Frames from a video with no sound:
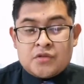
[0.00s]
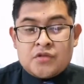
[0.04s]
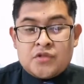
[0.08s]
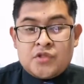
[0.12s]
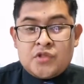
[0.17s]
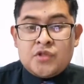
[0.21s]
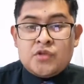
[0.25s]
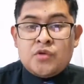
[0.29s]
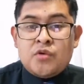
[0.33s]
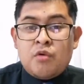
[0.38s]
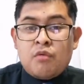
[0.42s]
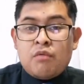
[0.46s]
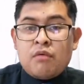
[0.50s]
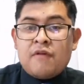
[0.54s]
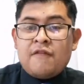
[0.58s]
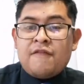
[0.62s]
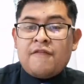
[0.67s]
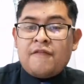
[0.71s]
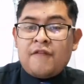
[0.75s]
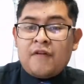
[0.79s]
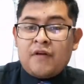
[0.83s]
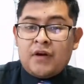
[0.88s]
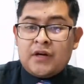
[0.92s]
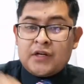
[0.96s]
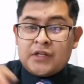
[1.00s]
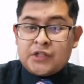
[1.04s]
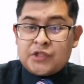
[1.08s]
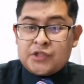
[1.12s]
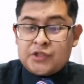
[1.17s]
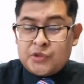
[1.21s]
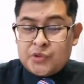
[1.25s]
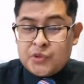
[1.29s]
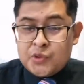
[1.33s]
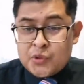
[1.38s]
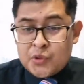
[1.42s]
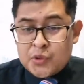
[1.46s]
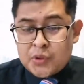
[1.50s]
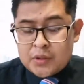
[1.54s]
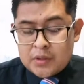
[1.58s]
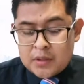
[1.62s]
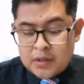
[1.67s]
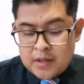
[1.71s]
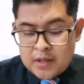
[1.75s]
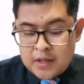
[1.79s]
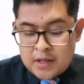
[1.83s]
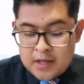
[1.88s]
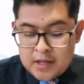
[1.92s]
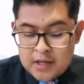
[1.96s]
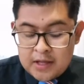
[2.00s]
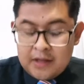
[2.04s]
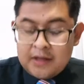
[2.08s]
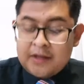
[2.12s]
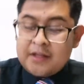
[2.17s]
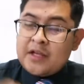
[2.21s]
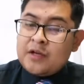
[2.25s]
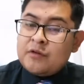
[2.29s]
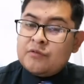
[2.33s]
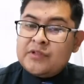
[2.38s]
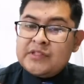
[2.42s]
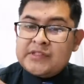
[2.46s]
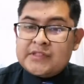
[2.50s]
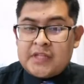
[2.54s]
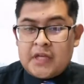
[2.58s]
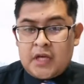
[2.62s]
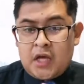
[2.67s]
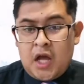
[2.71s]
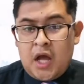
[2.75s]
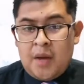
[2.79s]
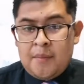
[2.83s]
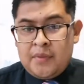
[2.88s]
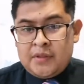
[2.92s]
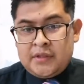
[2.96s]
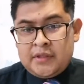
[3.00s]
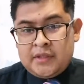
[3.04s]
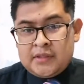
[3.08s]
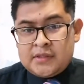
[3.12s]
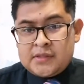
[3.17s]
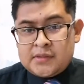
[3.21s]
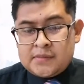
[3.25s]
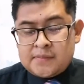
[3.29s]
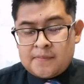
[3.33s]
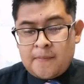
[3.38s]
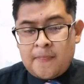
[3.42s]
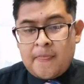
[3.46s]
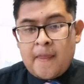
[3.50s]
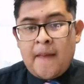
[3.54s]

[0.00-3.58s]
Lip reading: you refer to linguistic competence.